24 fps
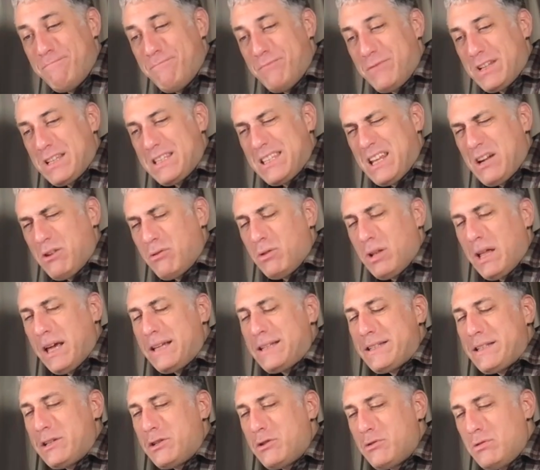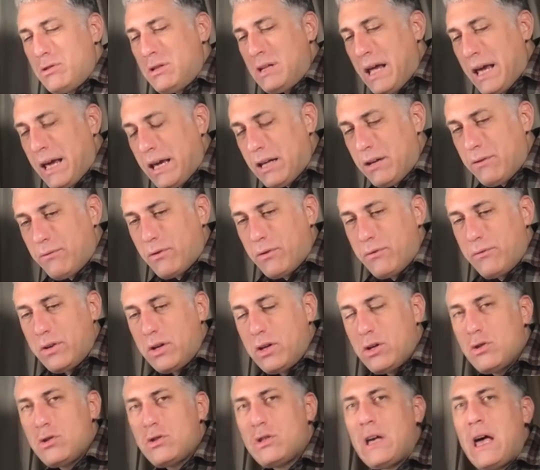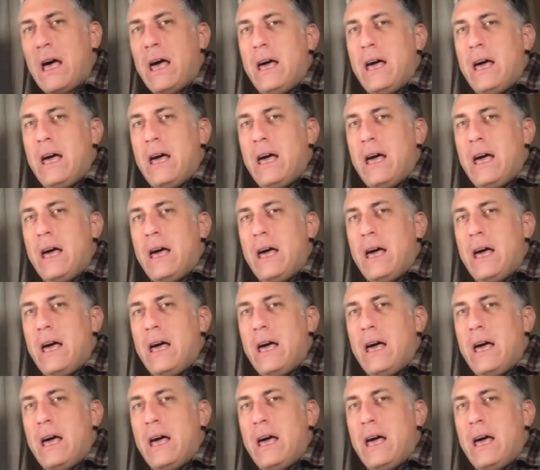because I don't like to do negative reviews.